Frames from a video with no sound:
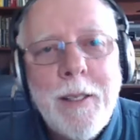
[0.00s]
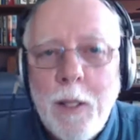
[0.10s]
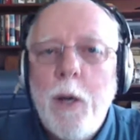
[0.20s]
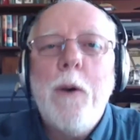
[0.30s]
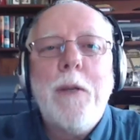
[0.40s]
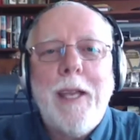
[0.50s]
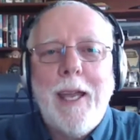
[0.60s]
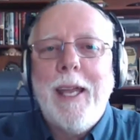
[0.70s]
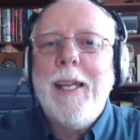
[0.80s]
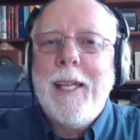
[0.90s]

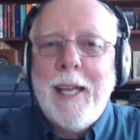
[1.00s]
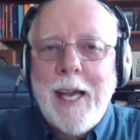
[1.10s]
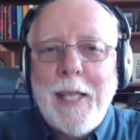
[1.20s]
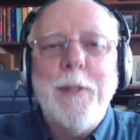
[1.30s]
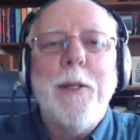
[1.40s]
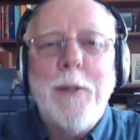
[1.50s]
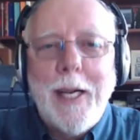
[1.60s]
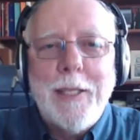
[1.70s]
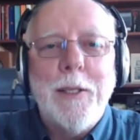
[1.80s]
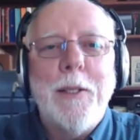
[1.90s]
Okay, I know,
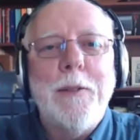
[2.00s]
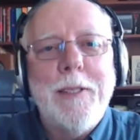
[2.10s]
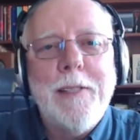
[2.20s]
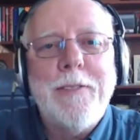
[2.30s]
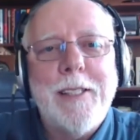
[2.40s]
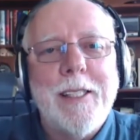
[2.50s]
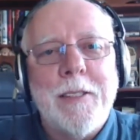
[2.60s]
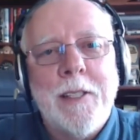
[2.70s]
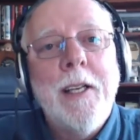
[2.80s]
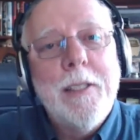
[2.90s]
I know, enough of
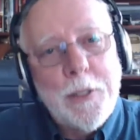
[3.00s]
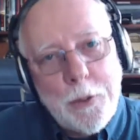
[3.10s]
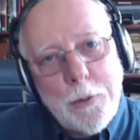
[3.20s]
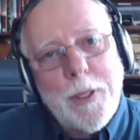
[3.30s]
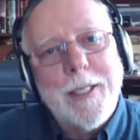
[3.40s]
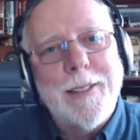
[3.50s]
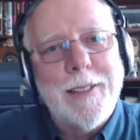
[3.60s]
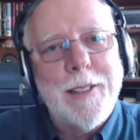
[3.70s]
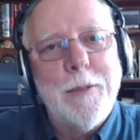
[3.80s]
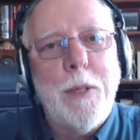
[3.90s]
this. You want to
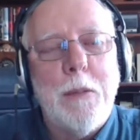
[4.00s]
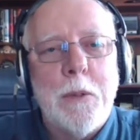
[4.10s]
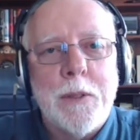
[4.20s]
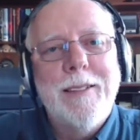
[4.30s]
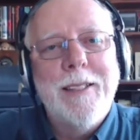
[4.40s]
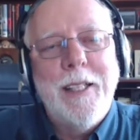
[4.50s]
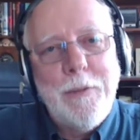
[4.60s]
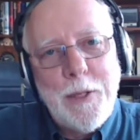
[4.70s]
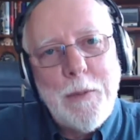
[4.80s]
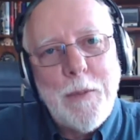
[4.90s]
see the bubbles.
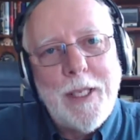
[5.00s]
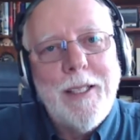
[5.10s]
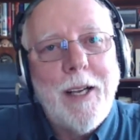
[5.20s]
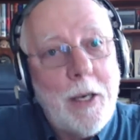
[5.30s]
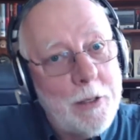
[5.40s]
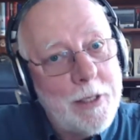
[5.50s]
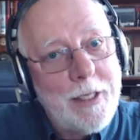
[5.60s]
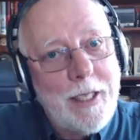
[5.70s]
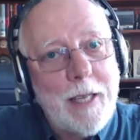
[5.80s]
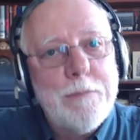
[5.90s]
Give me a minute, I'll hook
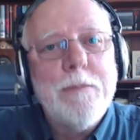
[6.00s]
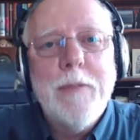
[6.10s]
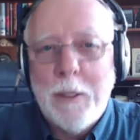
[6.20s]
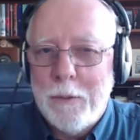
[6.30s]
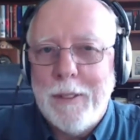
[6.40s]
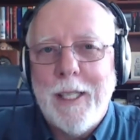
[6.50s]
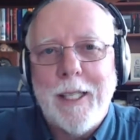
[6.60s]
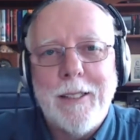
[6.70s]
it up, and we'll take a